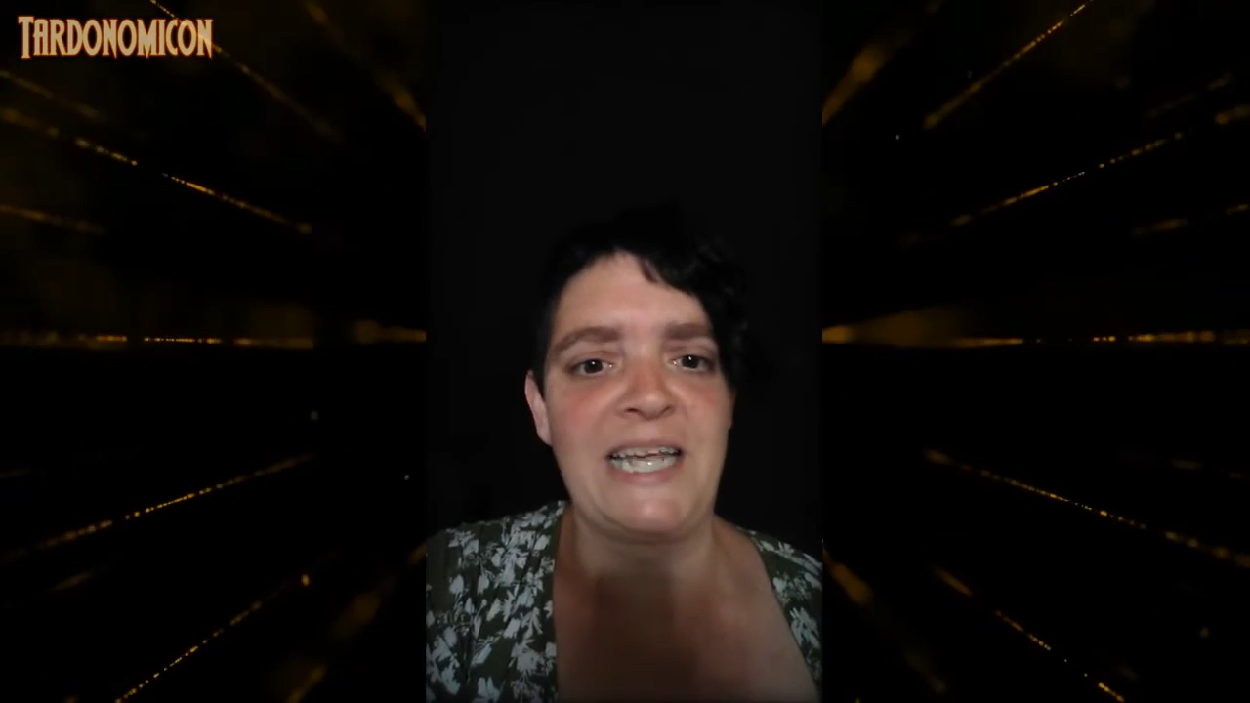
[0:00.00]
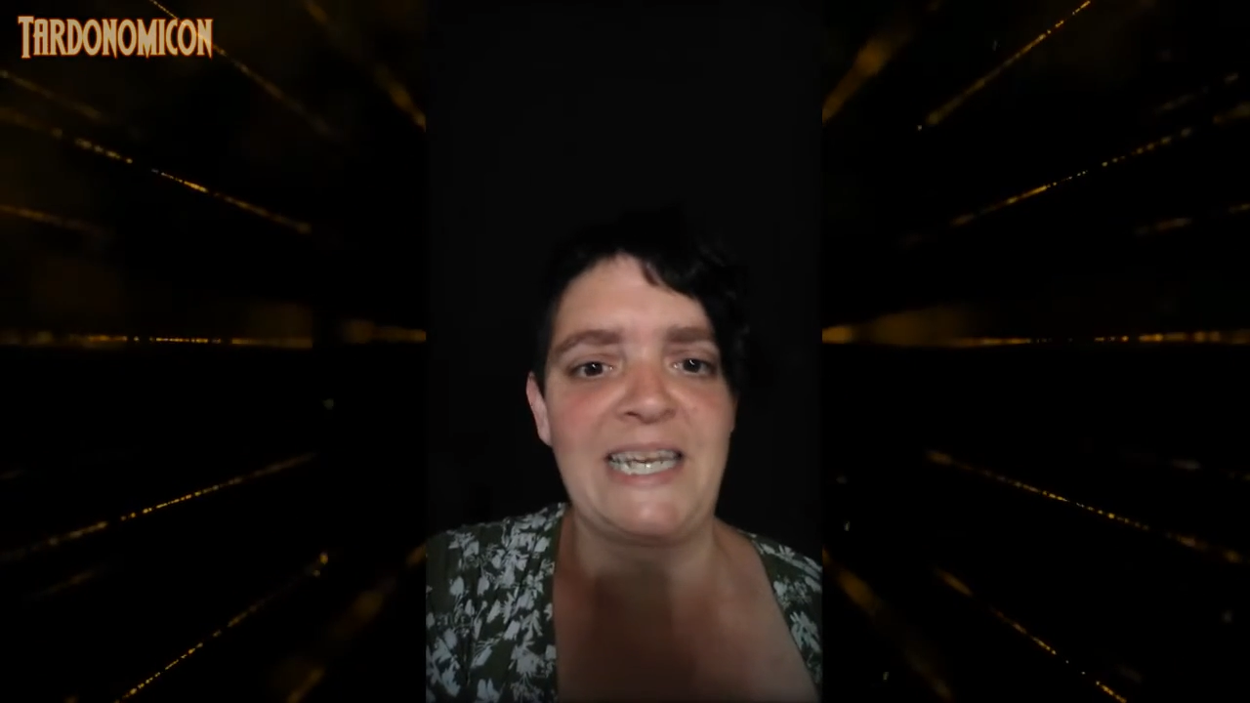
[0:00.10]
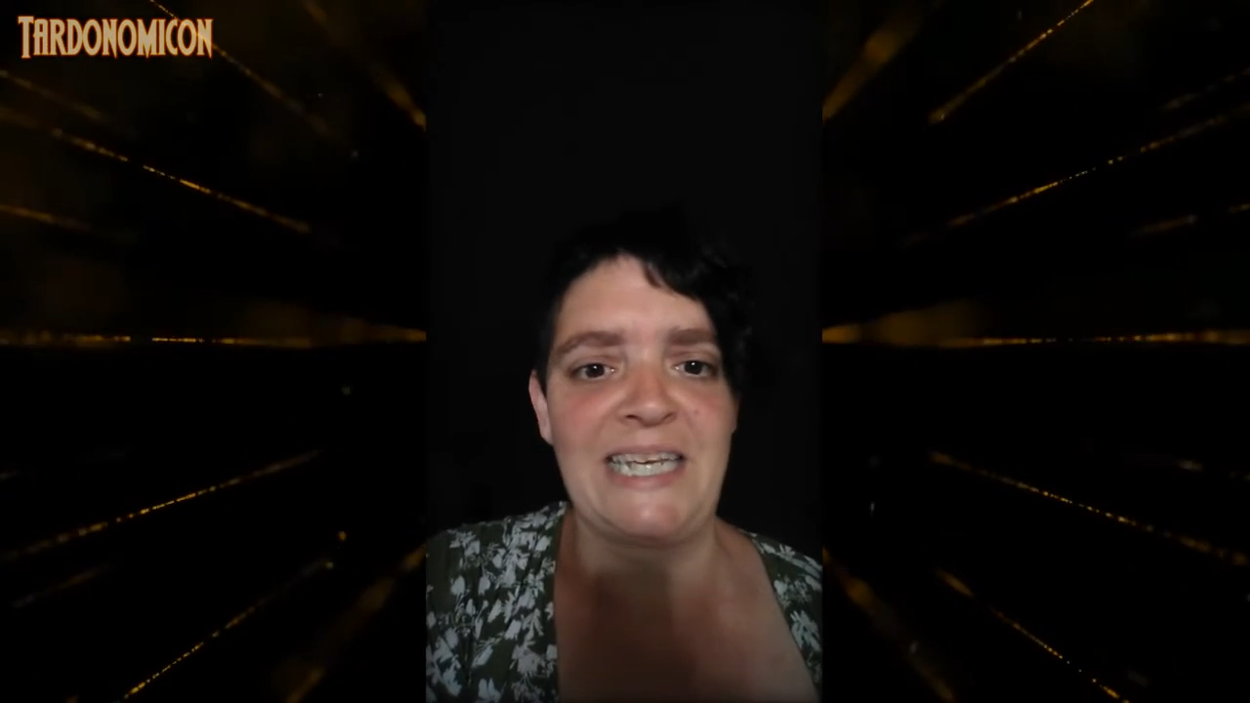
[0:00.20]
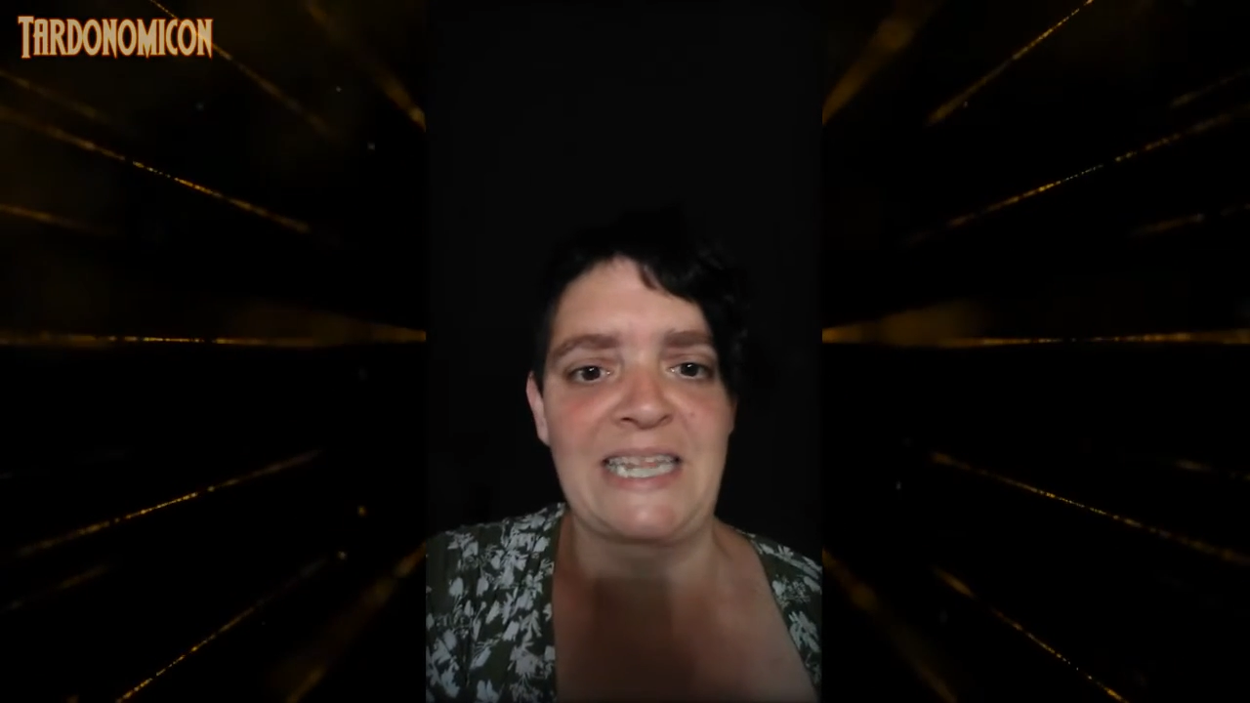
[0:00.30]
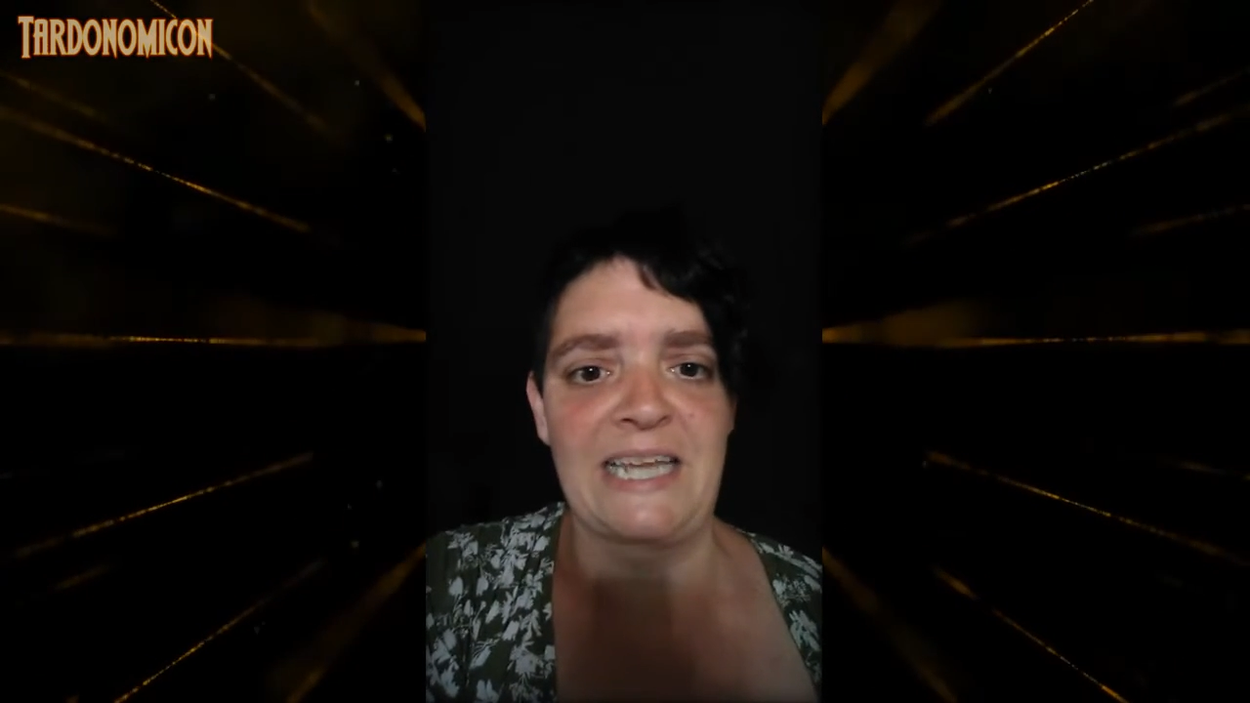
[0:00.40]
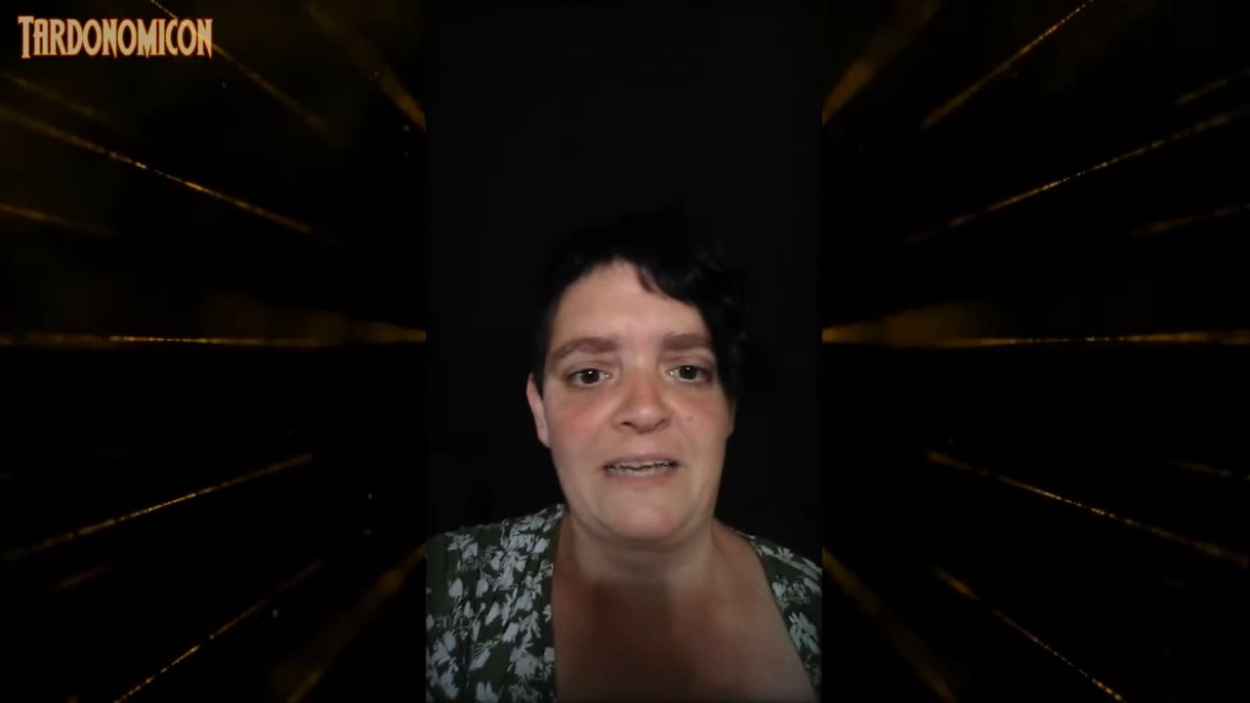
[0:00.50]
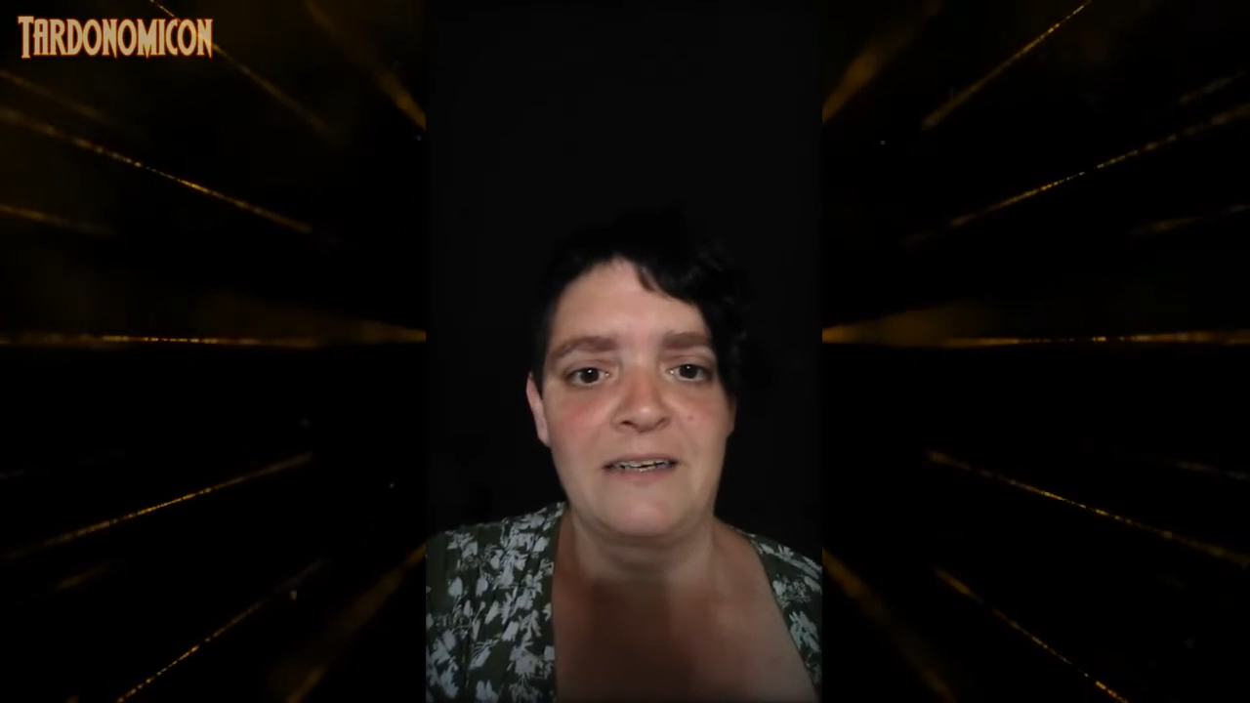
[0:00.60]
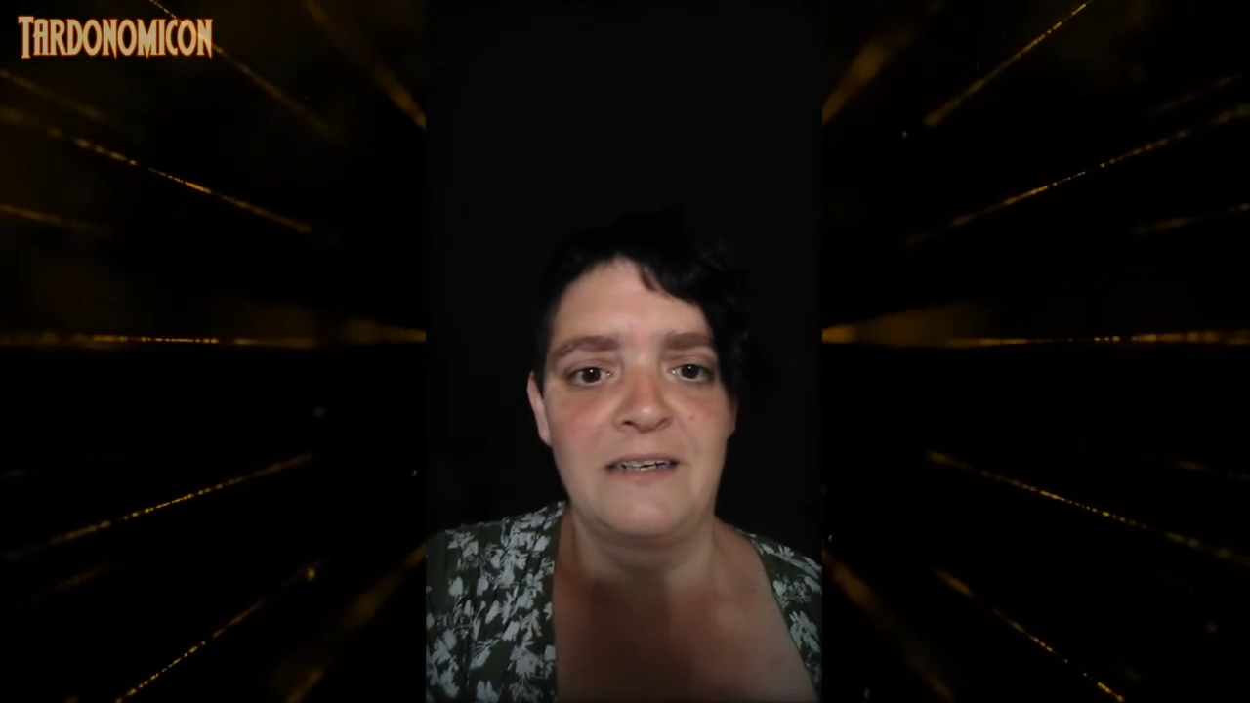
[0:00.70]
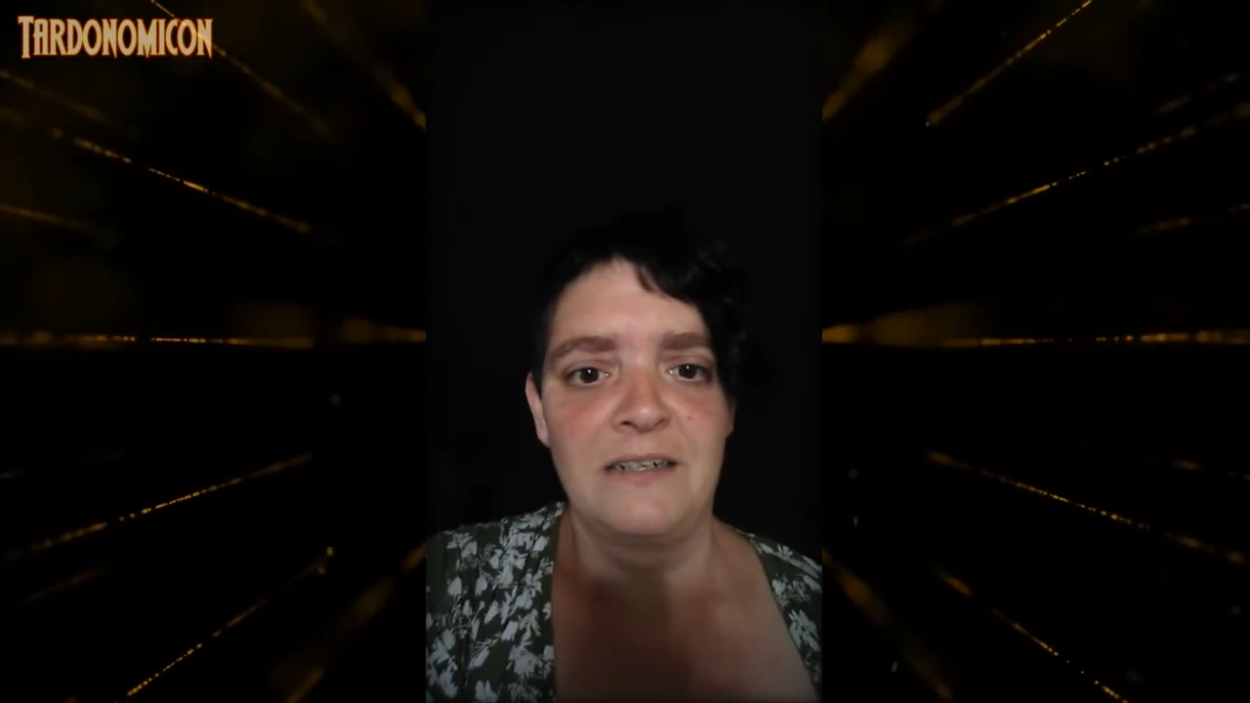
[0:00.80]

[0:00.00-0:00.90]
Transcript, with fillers: anything